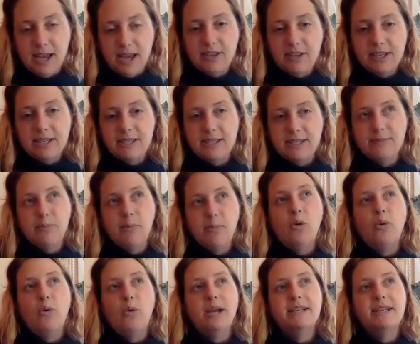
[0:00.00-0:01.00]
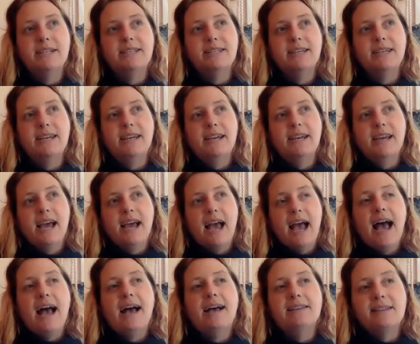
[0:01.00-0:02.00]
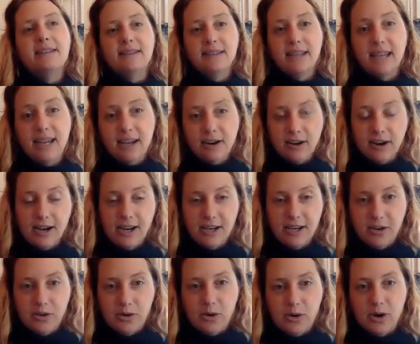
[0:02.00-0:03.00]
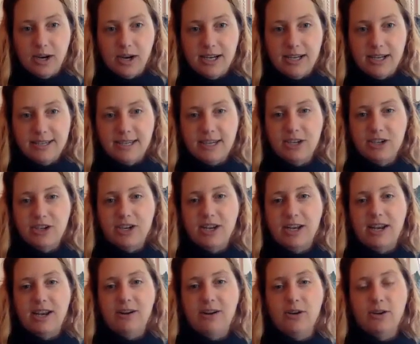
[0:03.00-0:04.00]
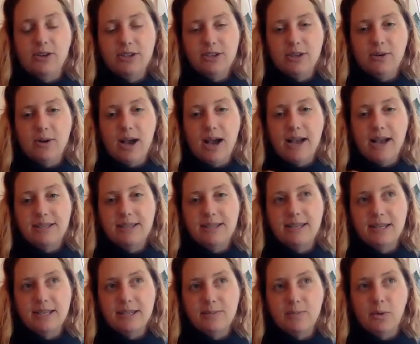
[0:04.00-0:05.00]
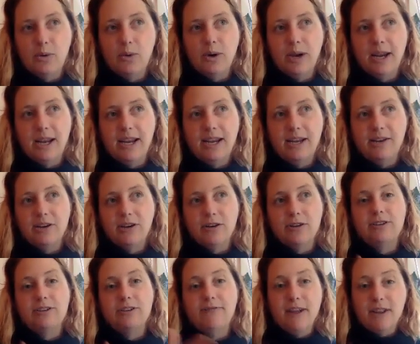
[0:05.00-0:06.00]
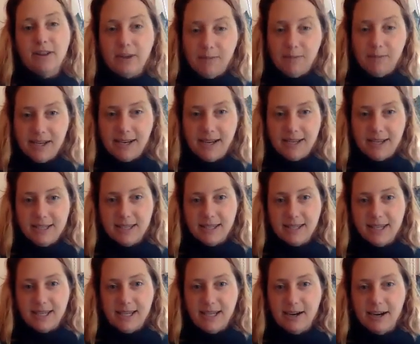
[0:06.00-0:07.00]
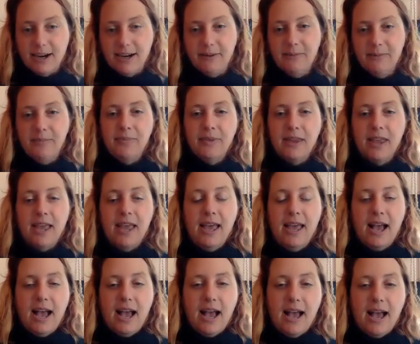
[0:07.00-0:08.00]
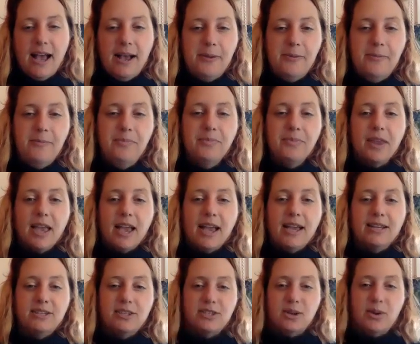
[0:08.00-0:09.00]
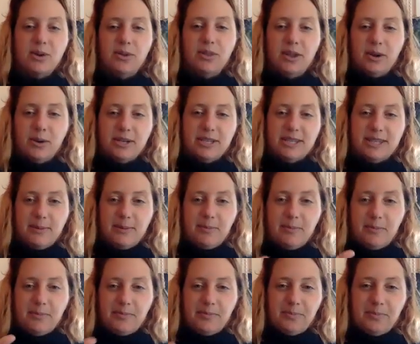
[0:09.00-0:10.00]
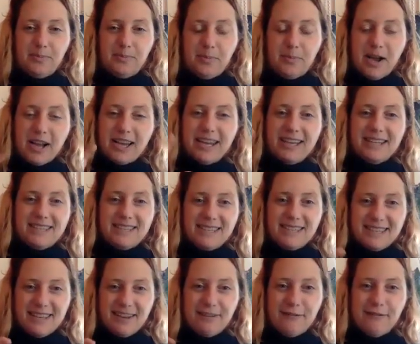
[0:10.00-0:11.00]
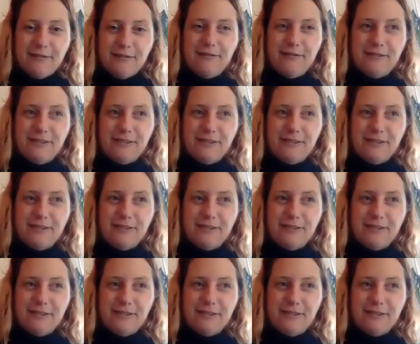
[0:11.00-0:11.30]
this point as a leader in your organization, and also as this point in your development as a leader? Um, and so there were some buckets of